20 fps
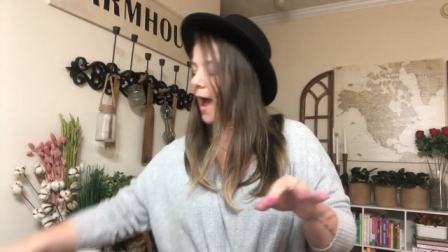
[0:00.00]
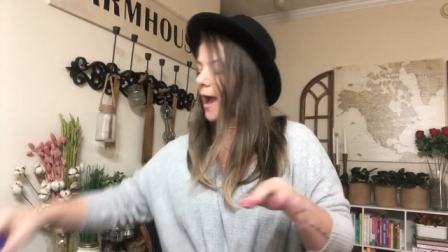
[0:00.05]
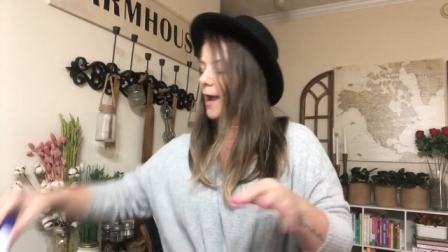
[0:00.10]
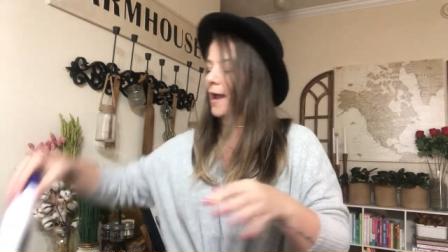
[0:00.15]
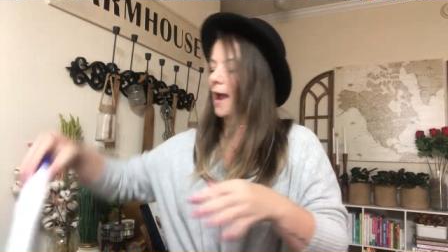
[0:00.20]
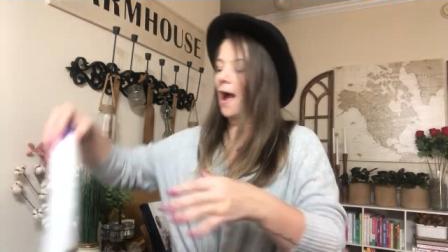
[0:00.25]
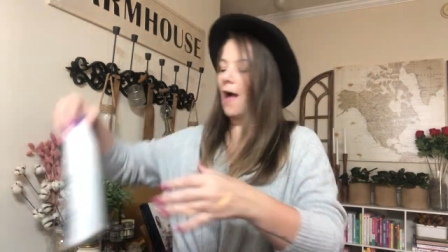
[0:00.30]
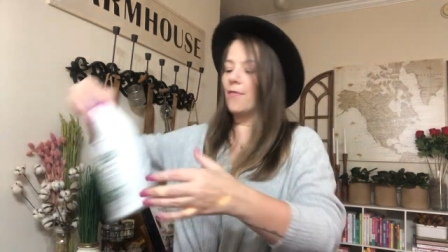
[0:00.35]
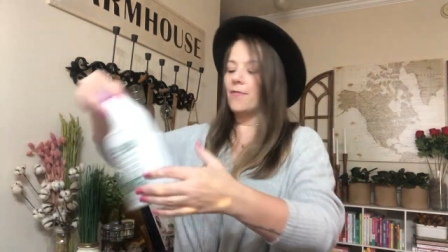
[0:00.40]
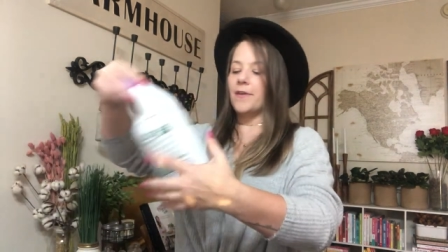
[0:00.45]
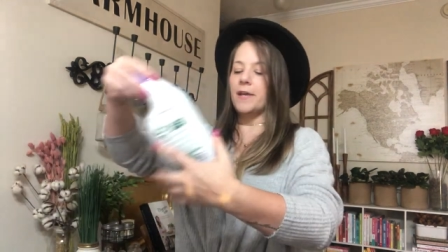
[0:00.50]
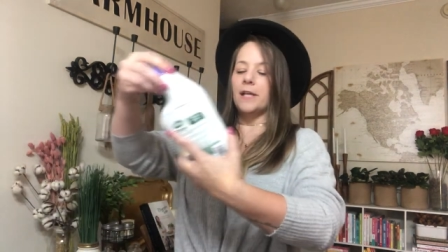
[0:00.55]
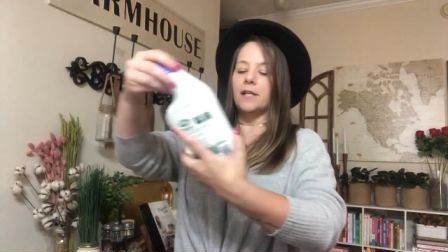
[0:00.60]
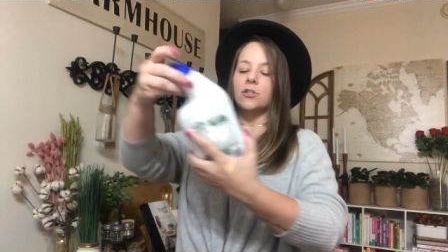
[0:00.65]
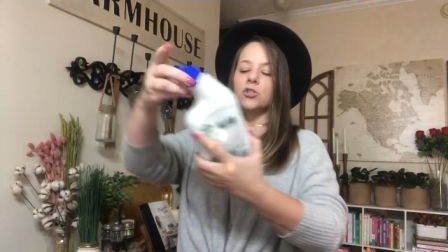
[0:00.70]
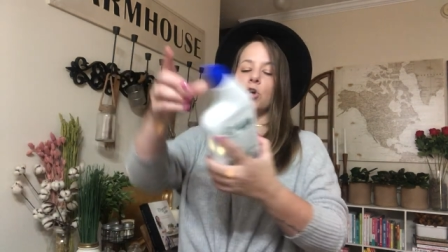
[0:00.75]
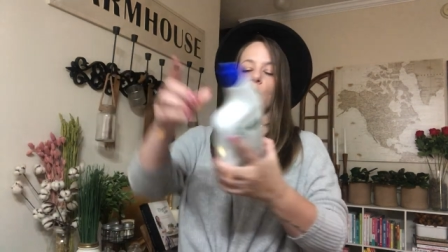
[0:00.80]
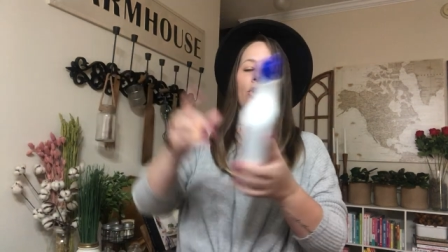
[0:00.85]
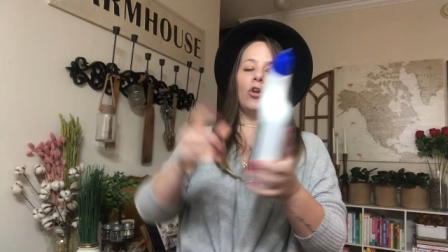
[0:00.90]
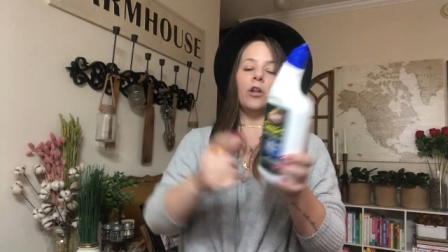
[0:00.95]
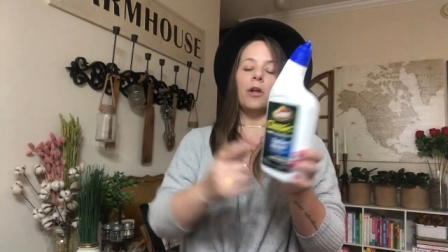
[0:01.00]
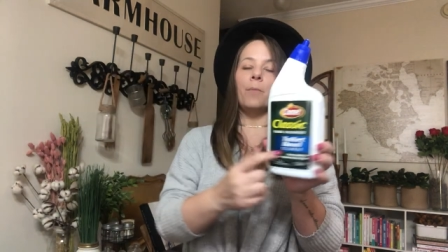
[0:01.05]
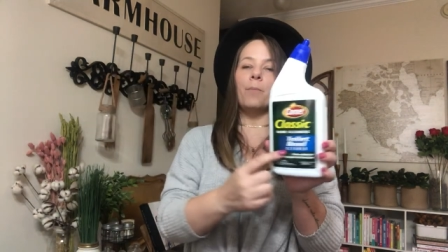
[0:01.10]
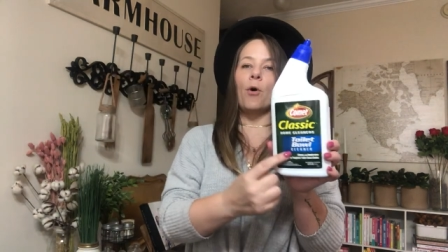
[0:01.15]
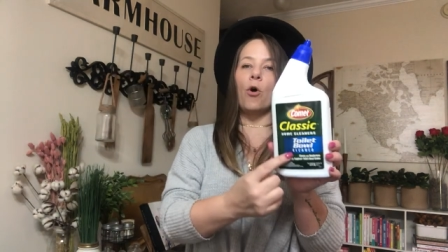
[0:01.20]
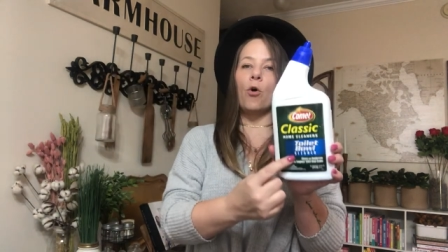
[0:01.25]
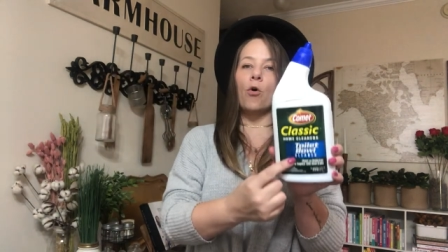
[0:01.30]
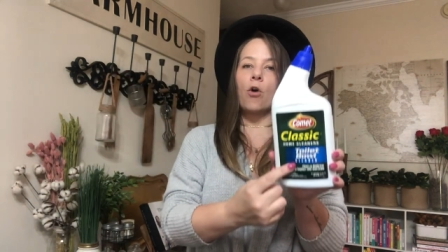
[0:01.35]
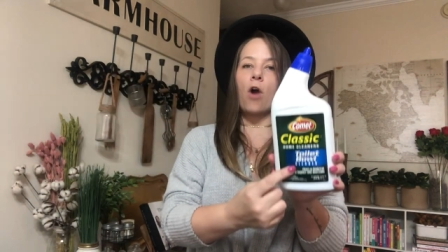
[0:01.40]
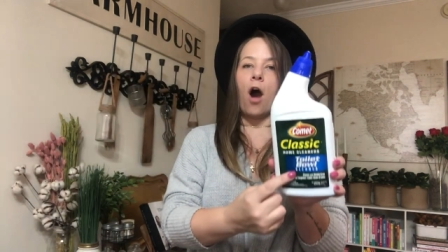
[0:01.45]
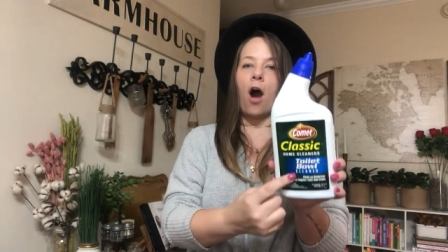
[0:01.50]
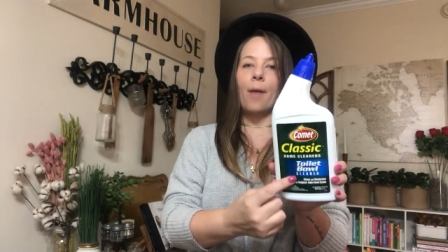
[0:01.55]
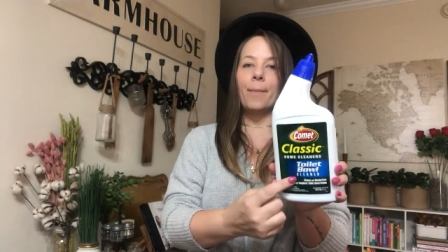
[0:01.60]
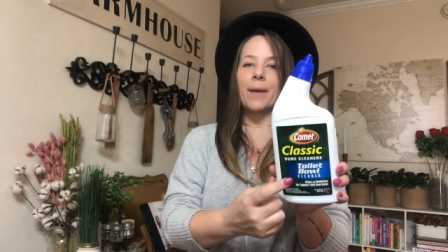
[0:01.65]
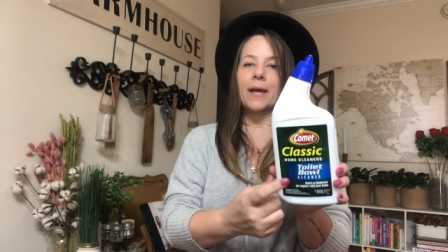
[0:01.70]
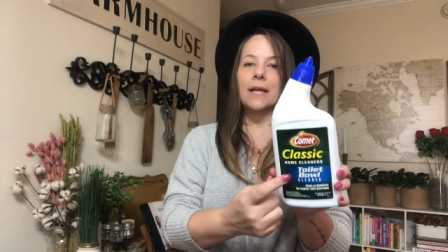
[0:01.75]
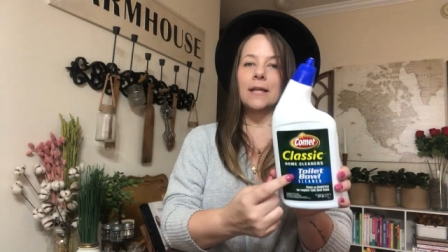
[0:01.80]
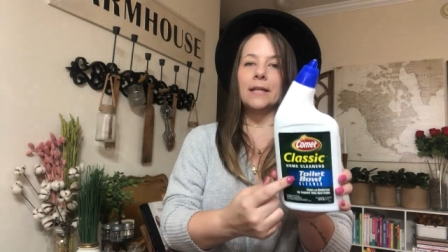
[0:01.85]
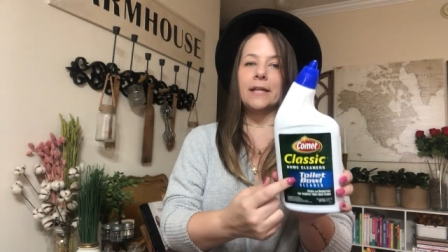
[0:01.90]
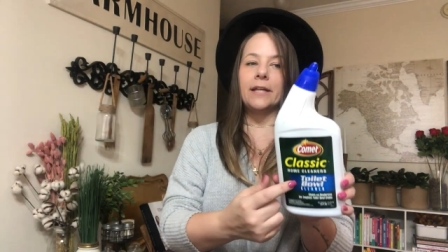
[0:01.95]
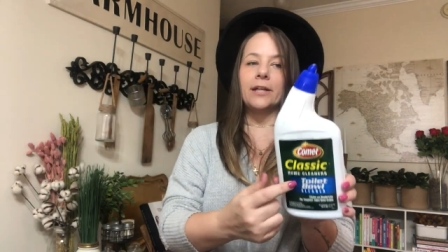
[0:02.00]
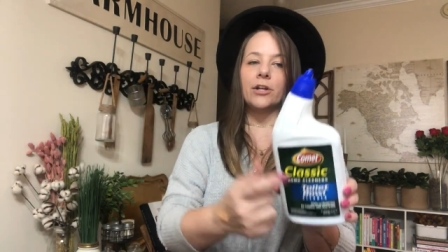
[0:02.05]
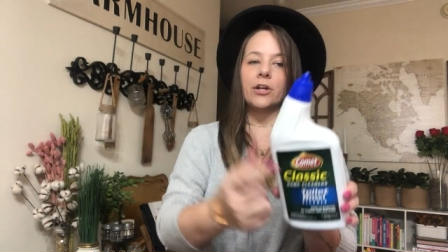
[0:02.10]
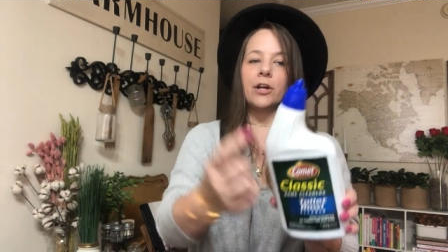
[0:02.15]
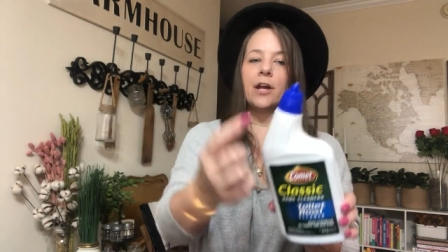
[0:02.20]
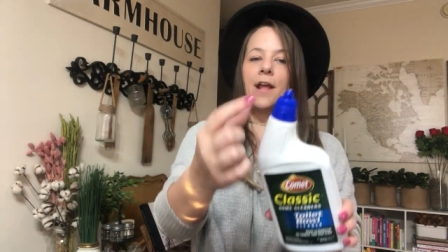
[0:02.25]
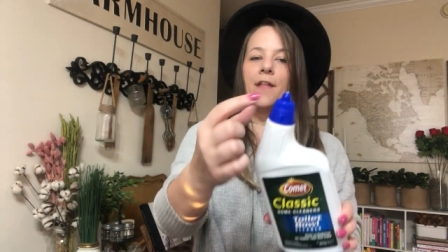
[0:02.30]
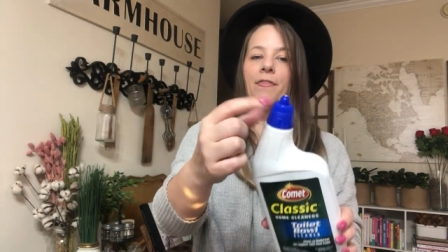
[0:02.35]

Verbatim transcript: I got the toilet bowl Comet cleaner